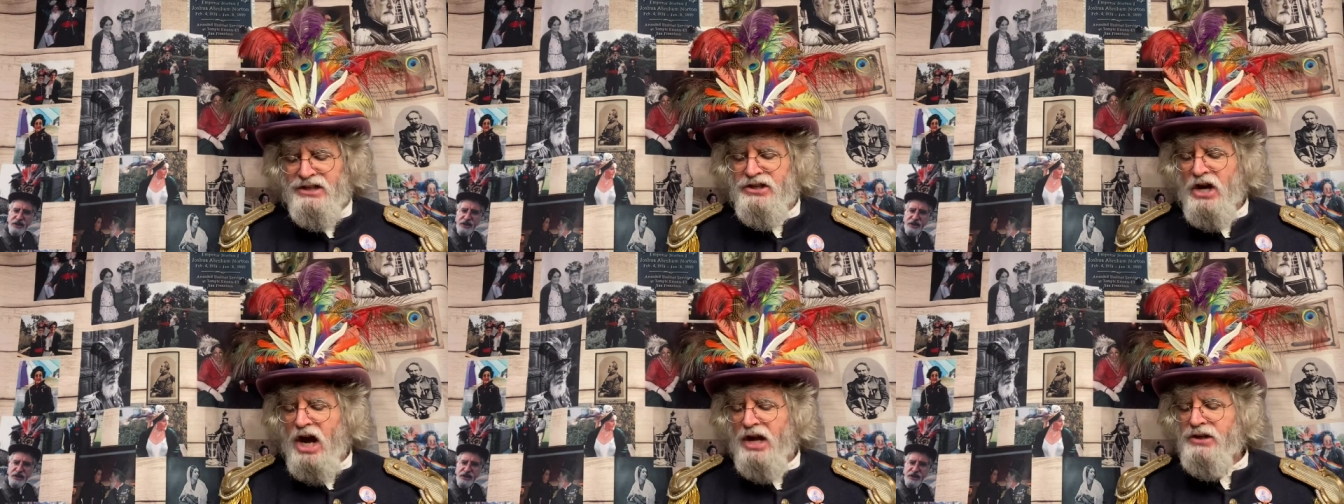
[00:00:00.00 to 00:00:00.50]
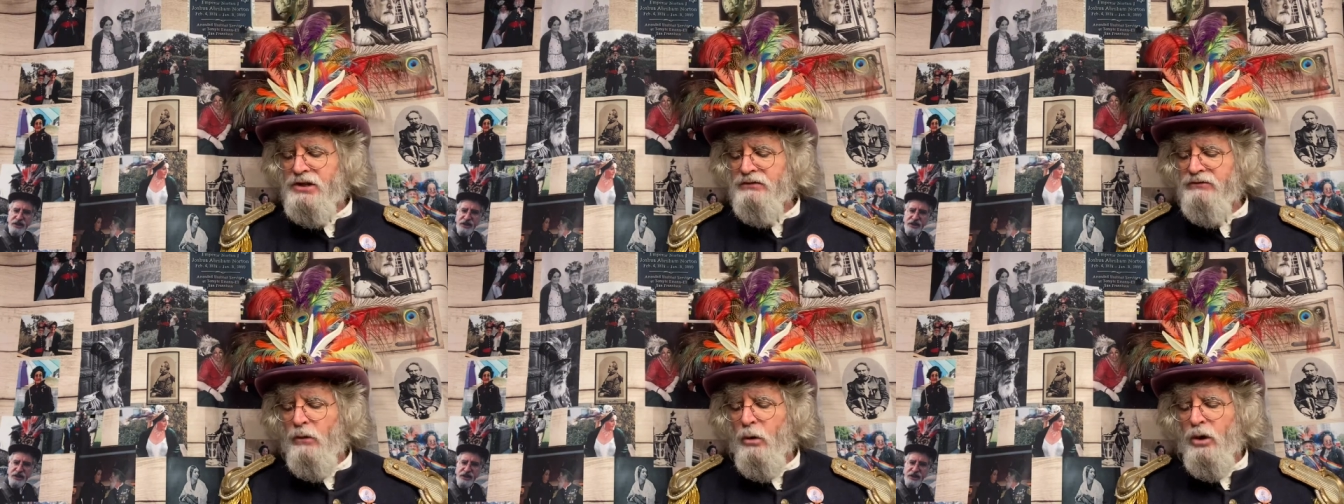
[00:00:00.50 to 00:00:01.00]
Don
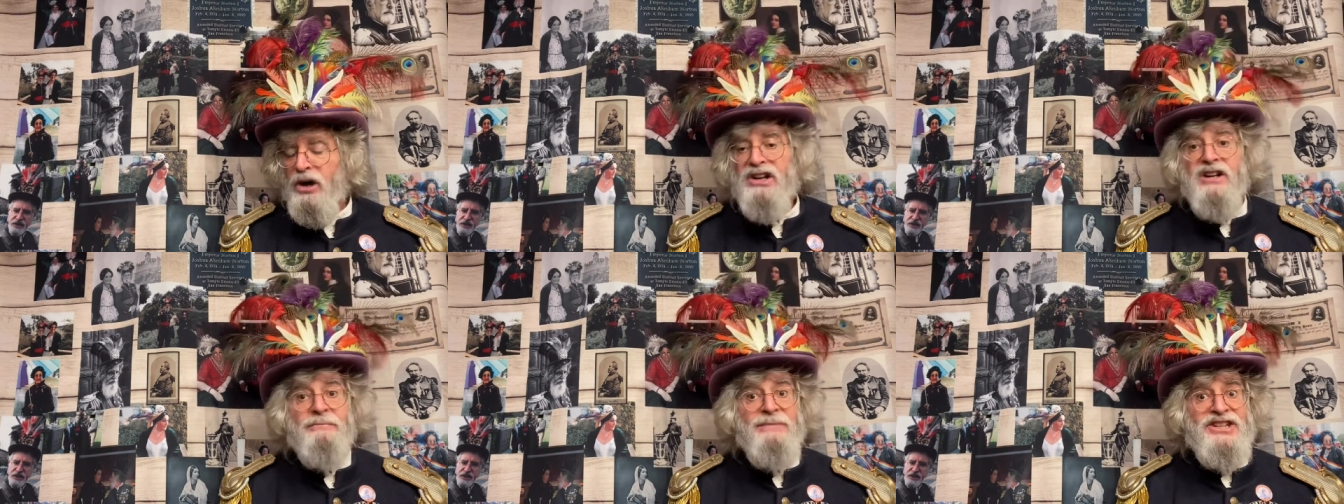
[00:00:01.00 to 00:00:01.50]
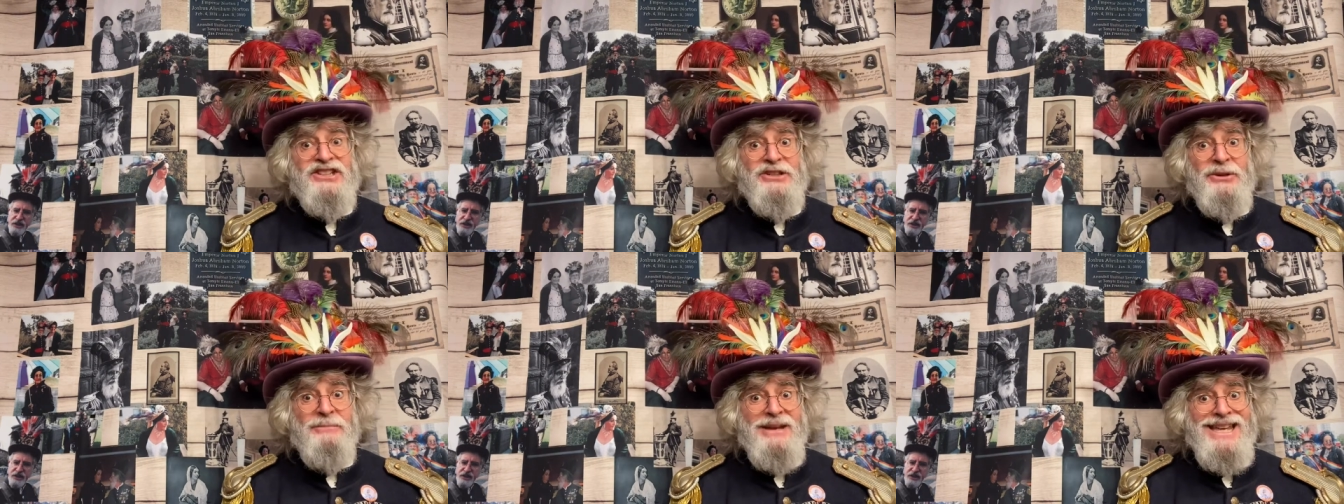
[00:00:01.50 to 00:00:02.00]
DeFore,
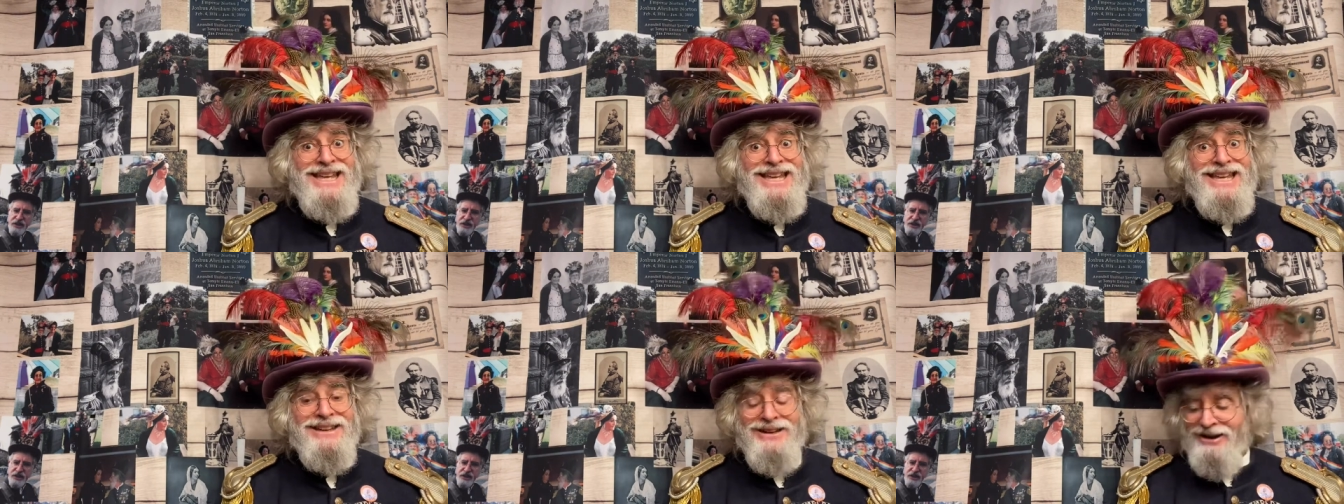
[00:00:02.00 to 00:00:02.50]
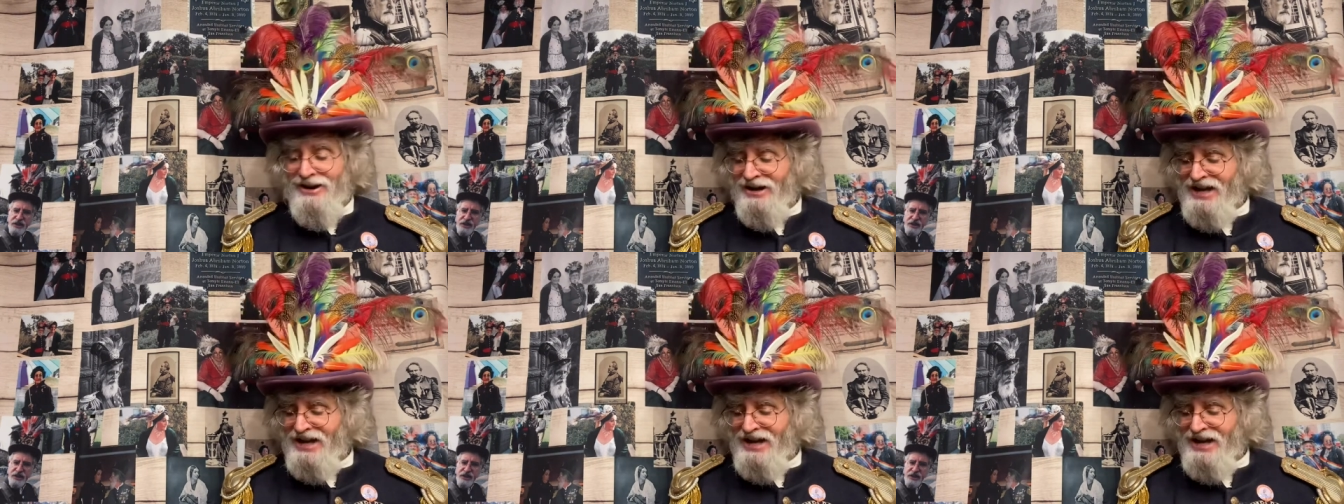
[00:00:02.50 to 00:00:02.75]
Mr. B on